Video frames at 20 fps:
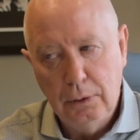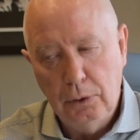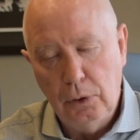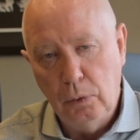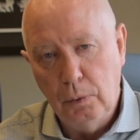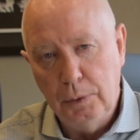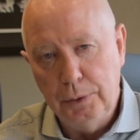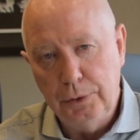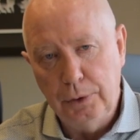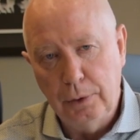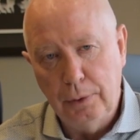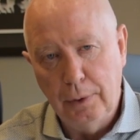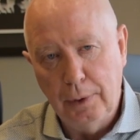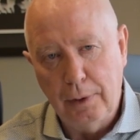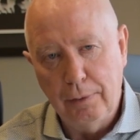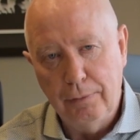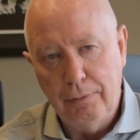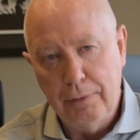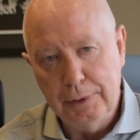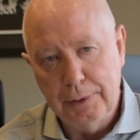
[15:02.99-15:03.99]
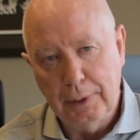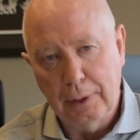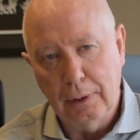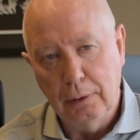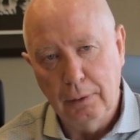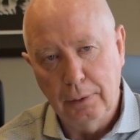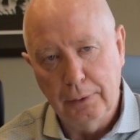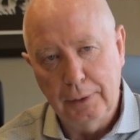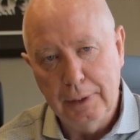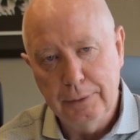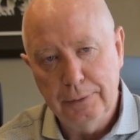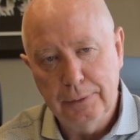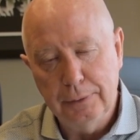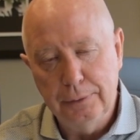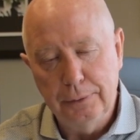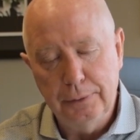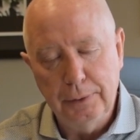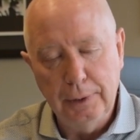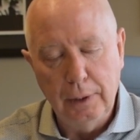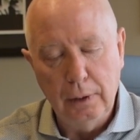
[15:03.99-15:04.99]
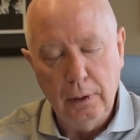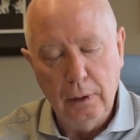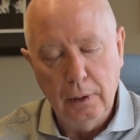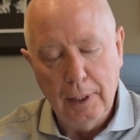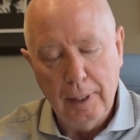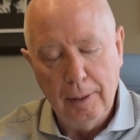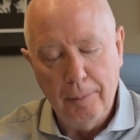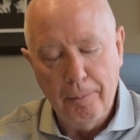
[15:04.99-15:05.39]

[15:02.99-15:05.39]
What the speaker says: to ensure that the physical distancing